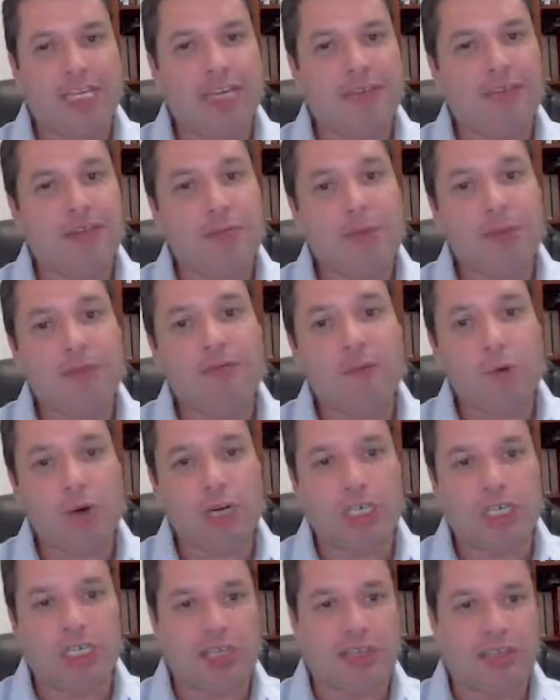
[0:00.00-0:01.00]
even
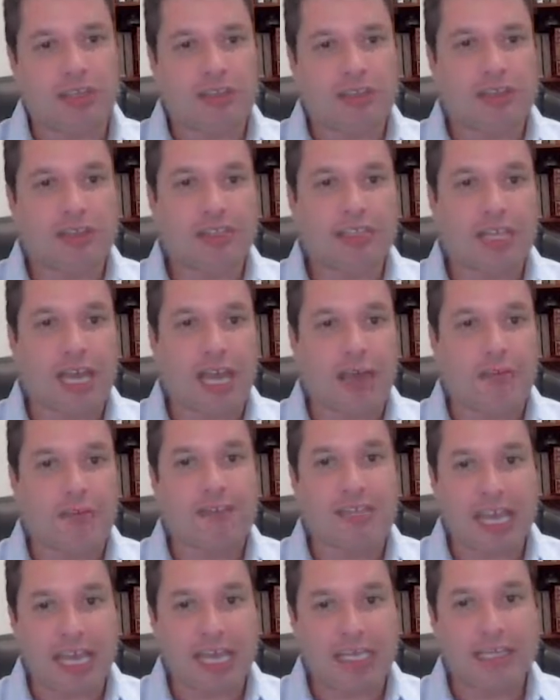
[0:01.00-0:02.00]
before Jesus, to the time of
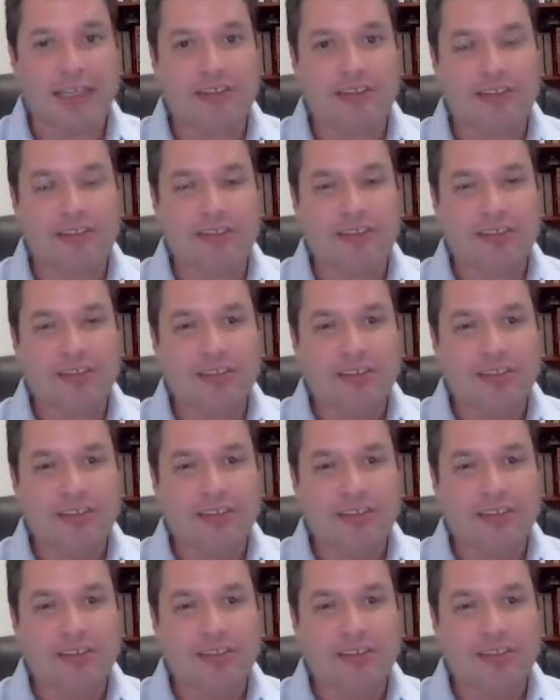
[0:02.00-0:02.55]
Titus,